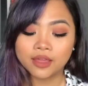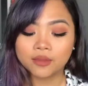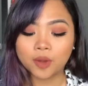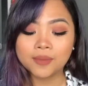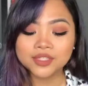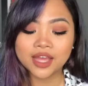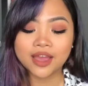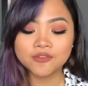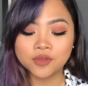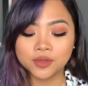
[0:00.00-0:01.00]
The primers that I
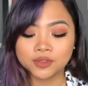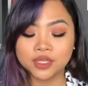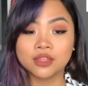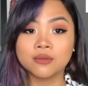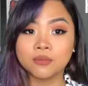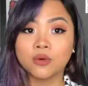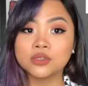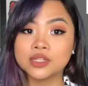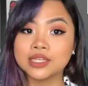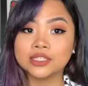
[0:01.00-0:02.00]
have been using the
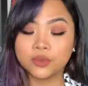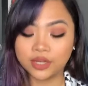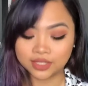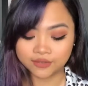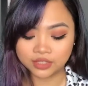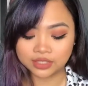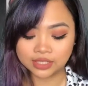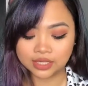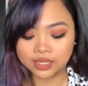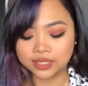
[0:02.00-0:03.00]
most this
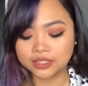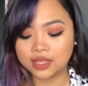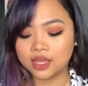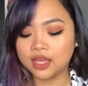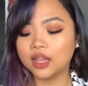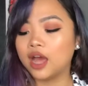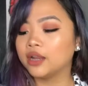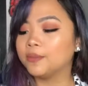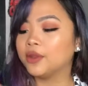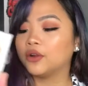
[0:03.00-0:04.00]
2017 is the
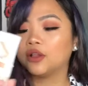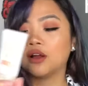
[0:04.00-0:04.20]
EYELINER Mineral